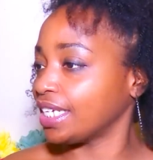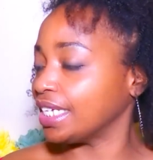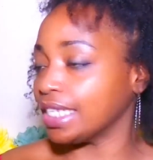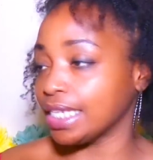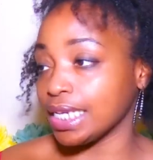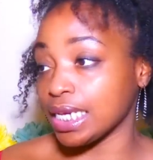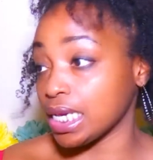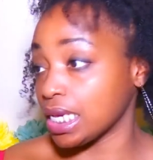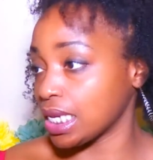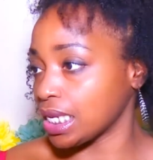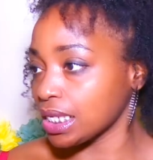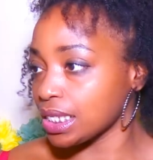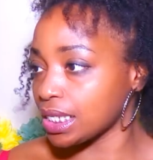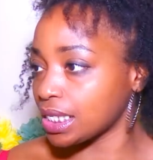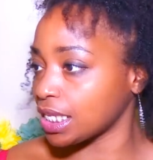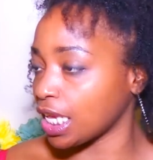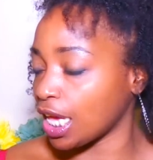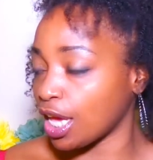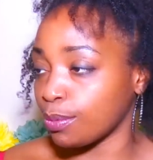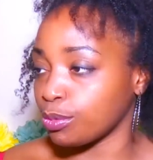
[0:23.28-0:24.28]

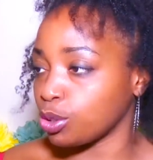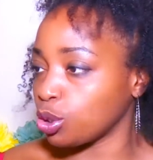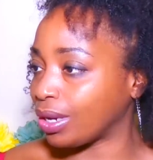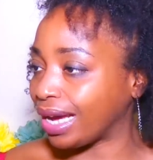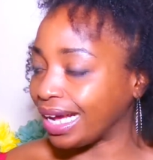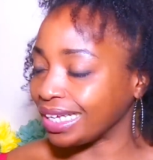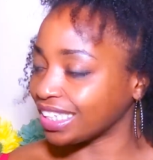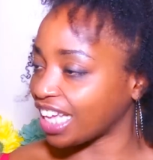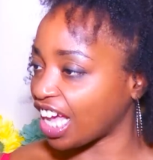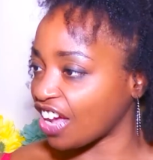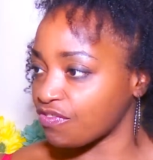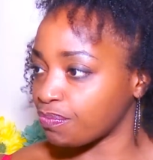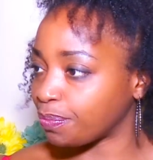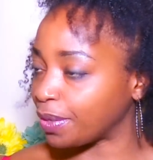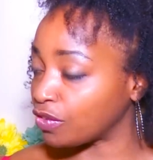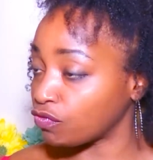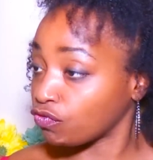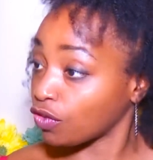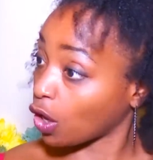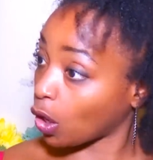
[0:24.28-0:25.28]
yes, you guys have
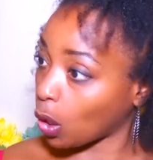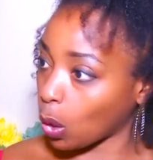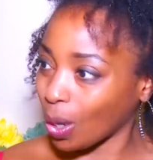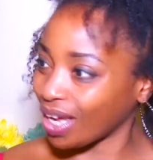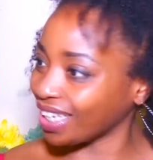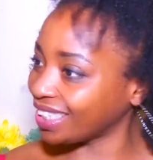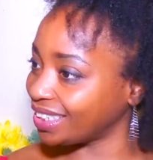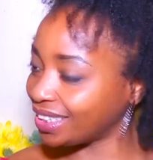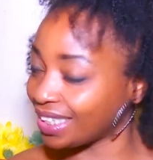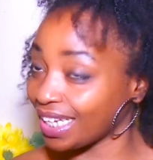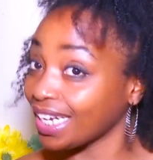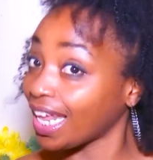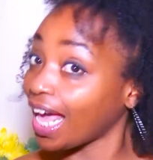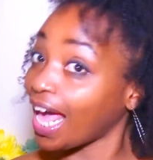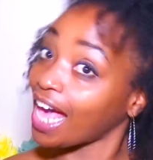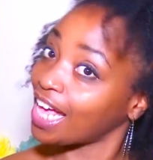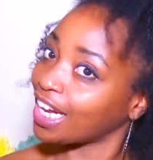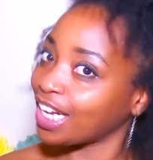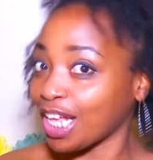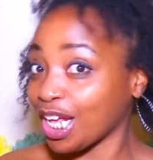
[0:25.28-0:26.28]
been requesting
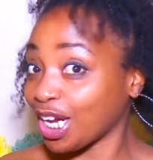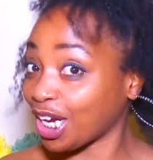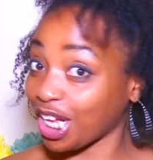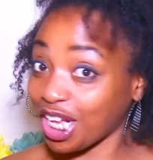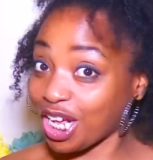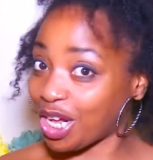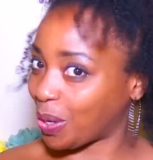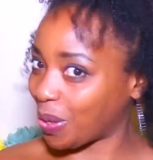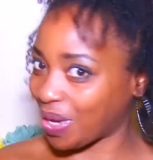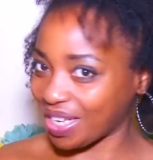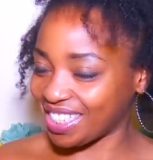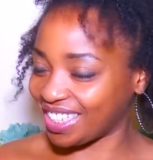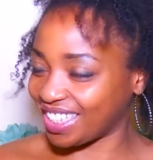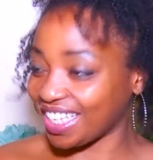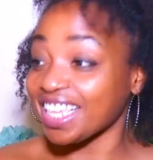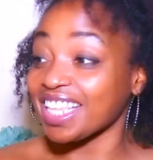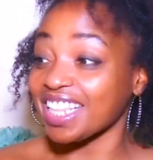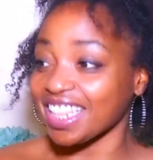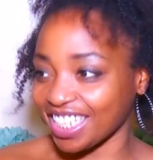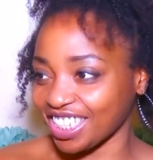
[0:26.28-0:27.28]
and
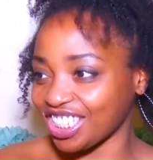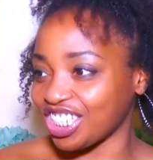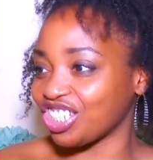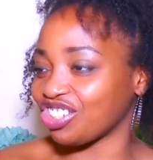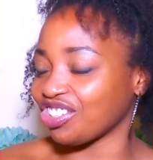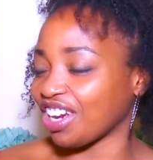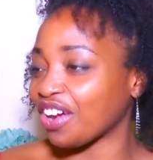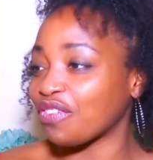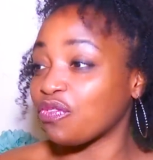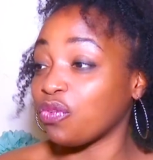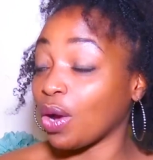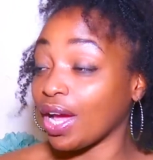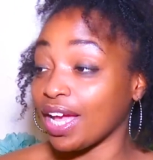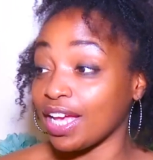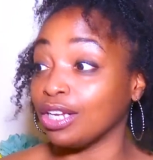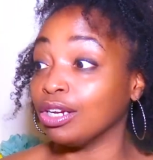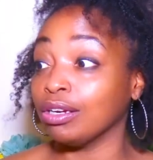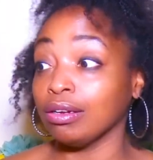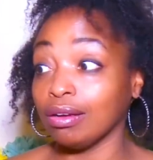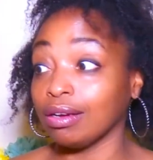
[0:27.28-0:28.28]
requesting this track for
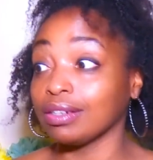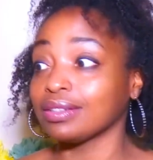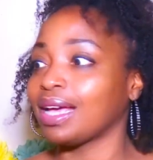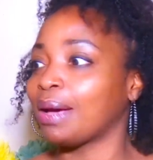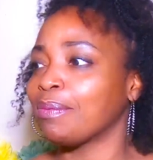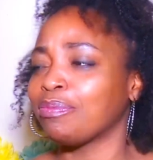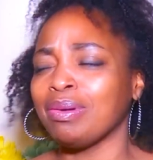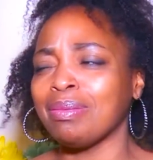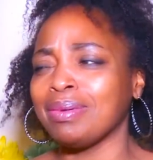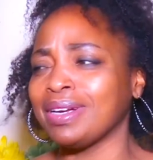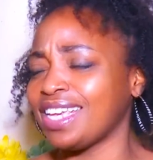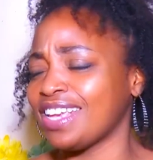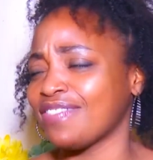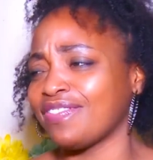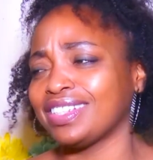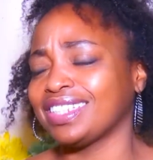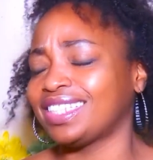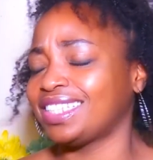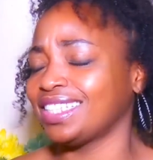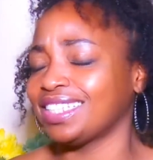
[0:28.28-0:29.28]
a long time. Probably
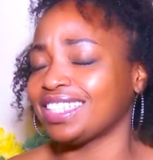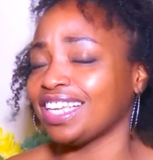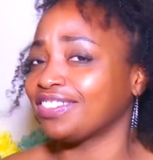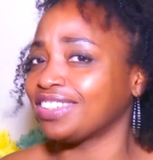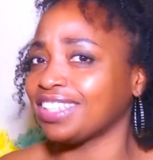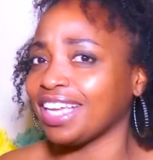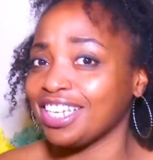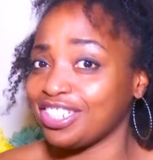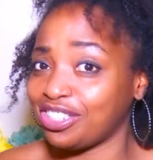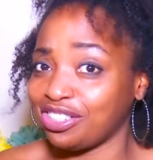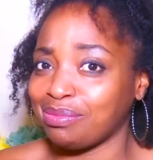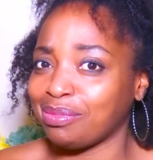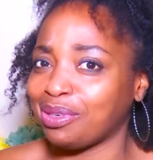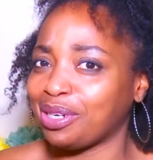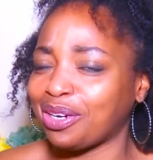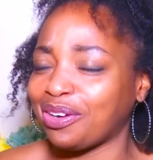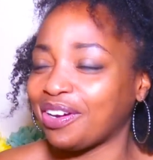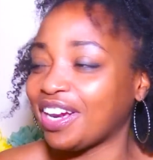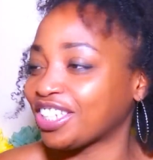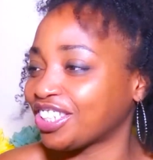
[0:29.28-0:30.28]
even since I've started doing
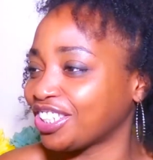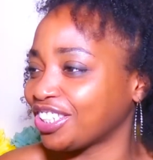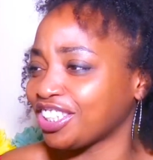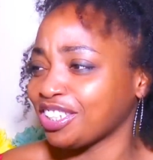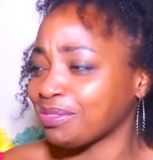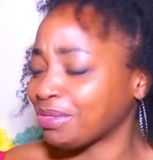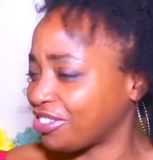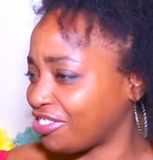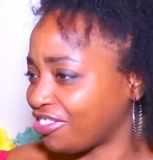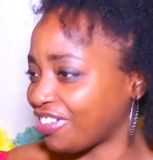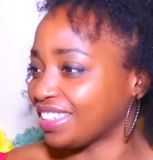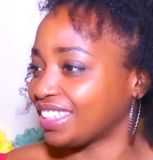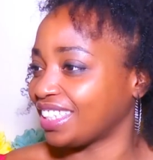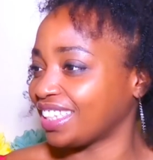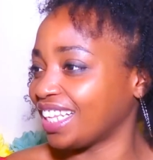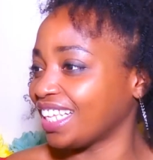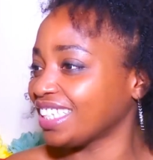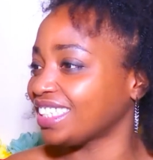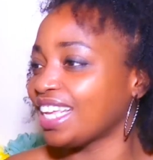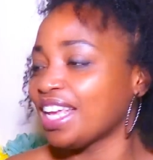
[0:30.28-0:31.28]
Monica reactions, you've been
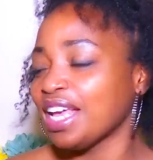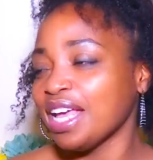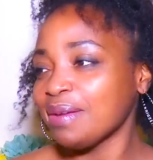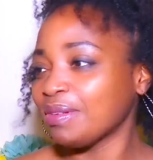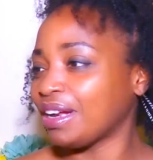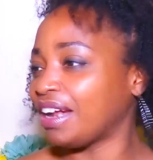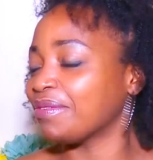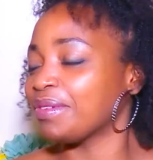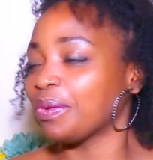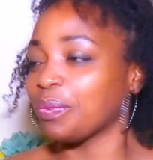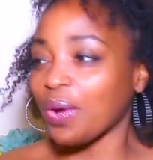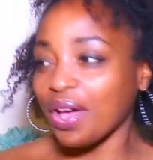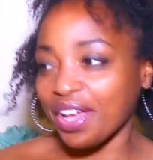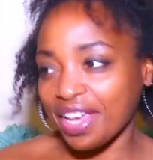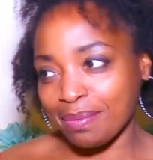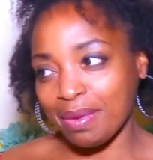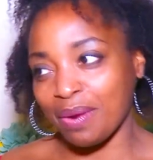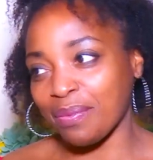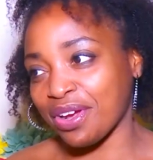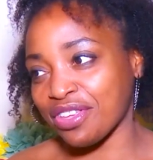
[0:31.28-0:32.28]
requesting this. But I've been
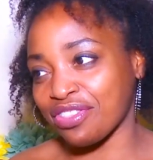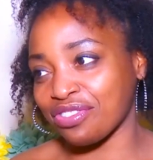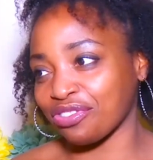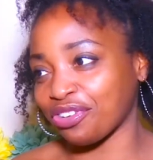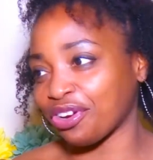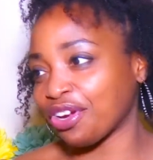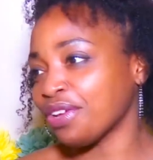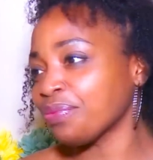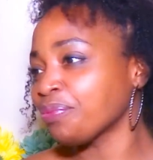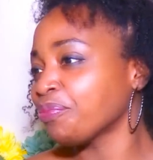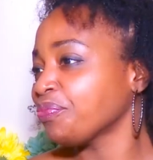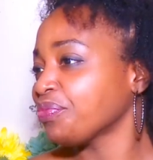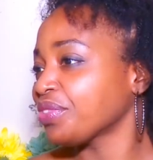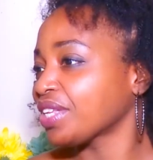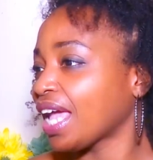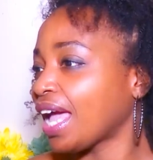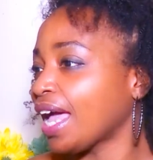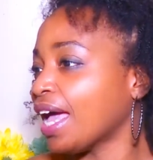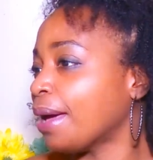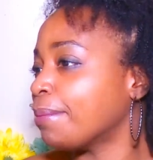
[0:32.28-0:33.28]
working my way through.
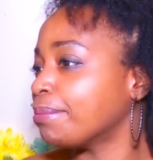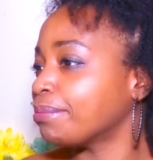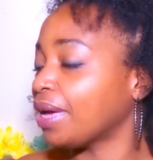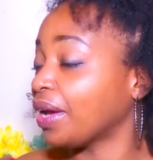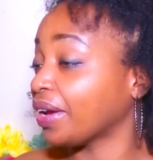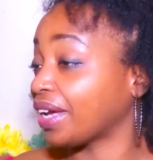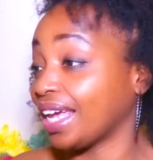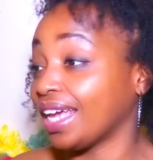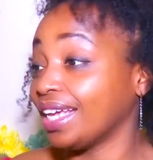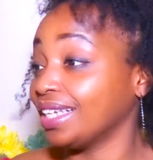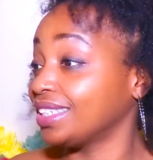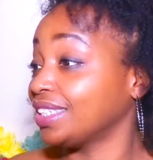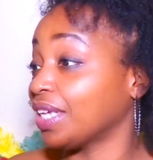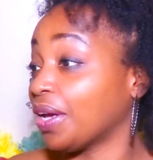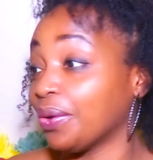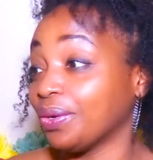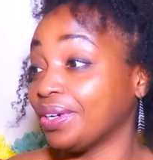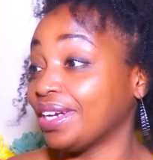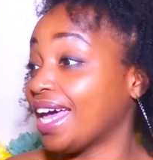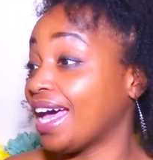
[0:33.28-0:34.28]
Okay,
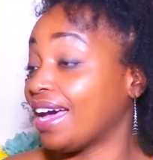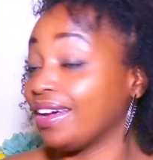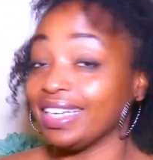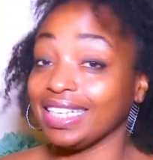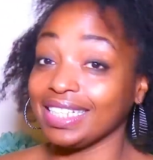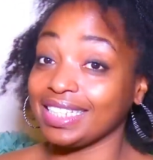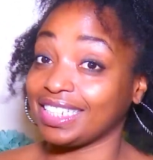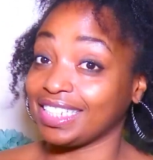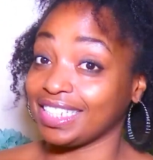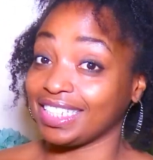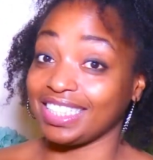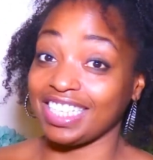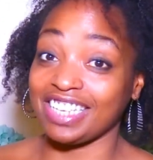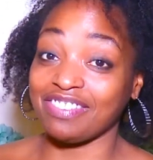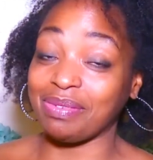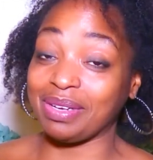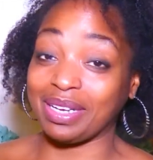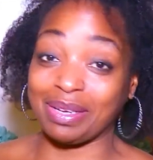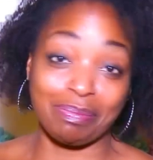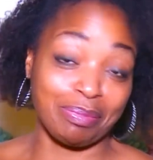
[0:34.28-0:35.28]
so now let's just see
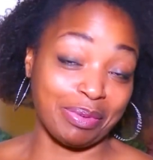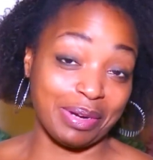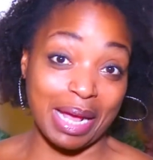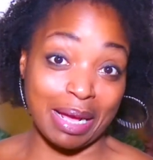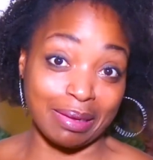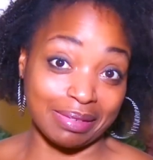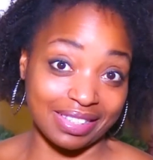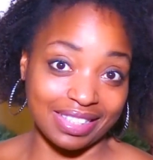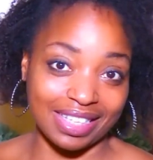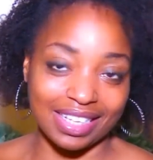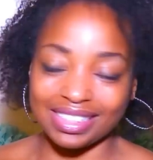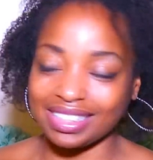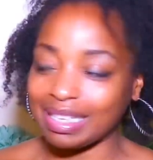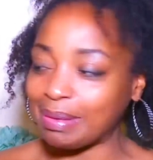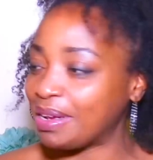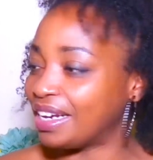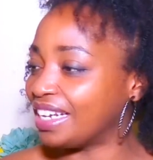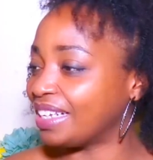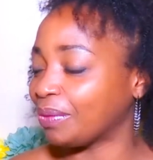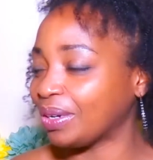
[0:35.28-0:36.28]
if we can pronounce this.
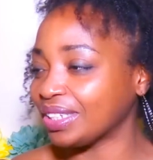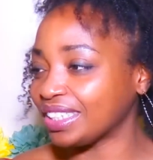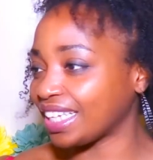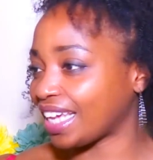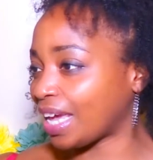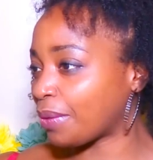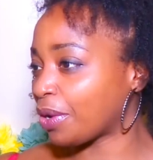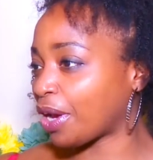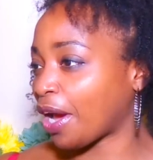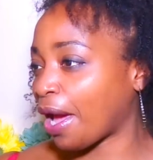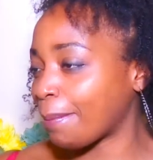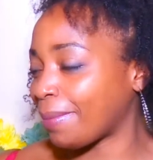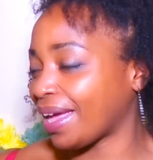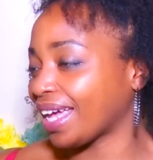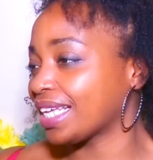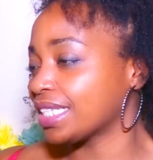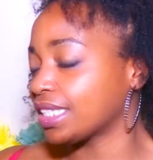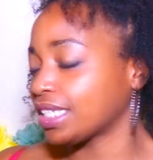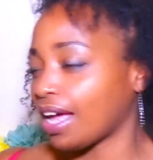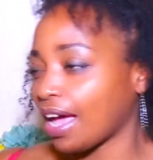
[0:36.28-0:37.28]
I mean, once again, we're going
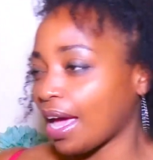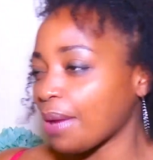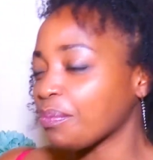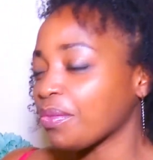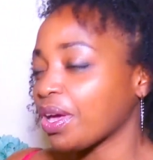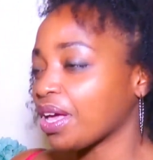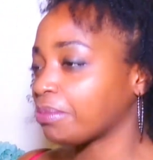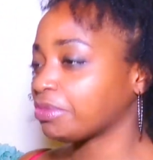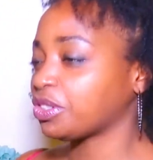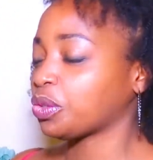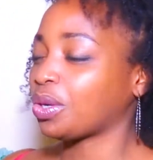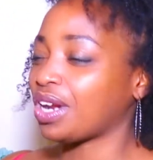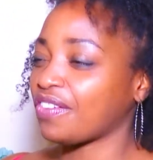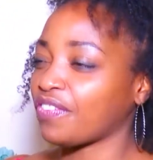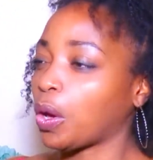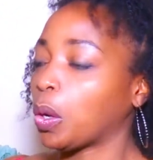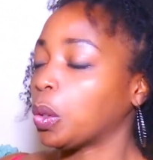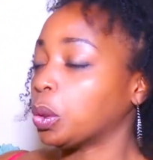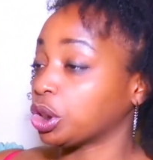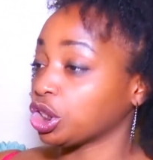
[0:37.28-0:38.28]
back in time to one
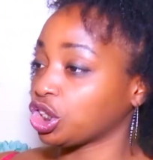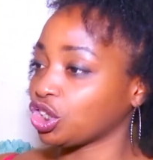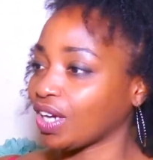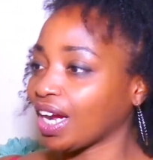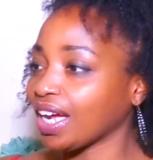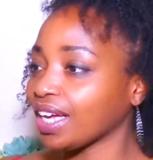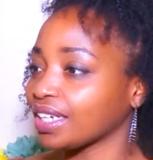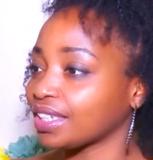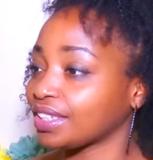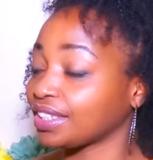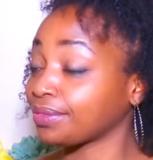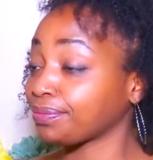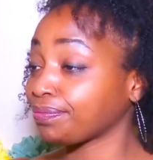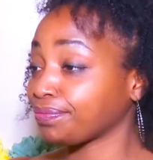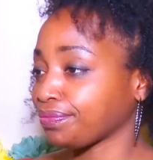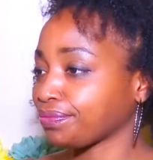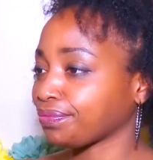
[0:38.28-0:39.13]
of our older tracks.